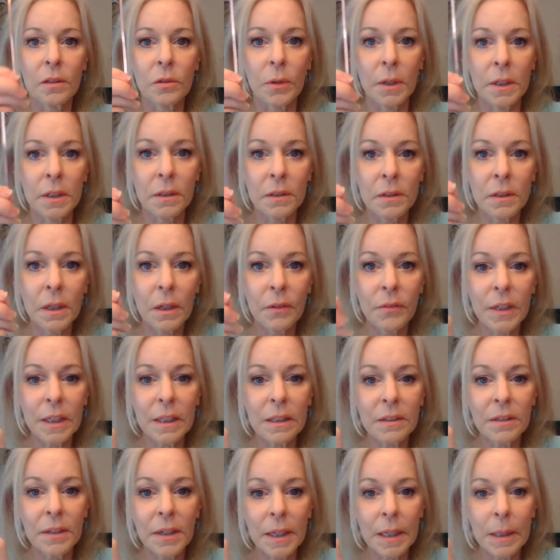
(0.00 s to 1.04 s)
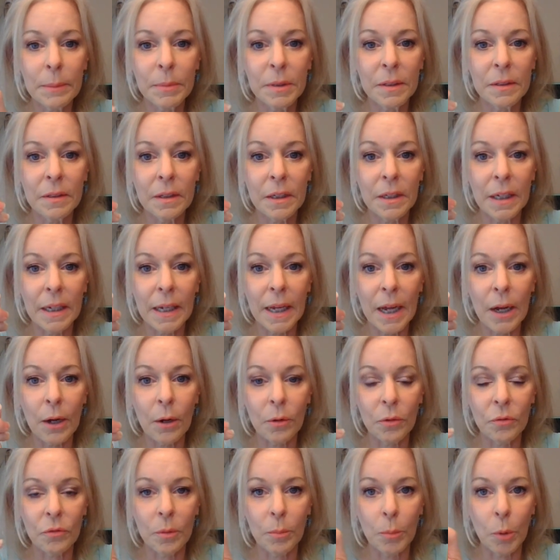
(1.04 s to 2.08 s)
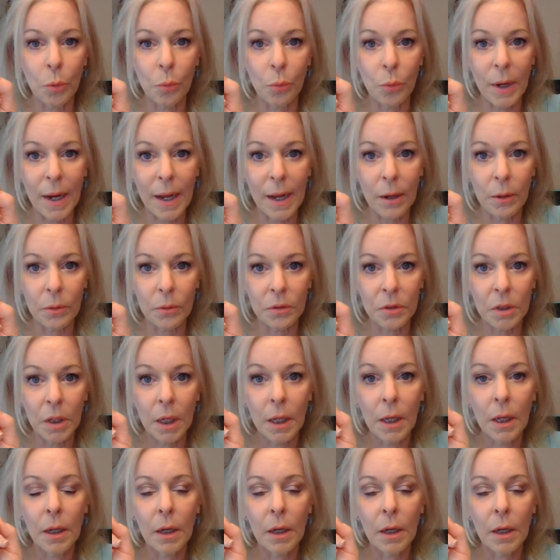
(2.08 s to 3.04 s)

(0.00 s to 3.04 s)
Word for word: so I didn't have any tape sticking out from around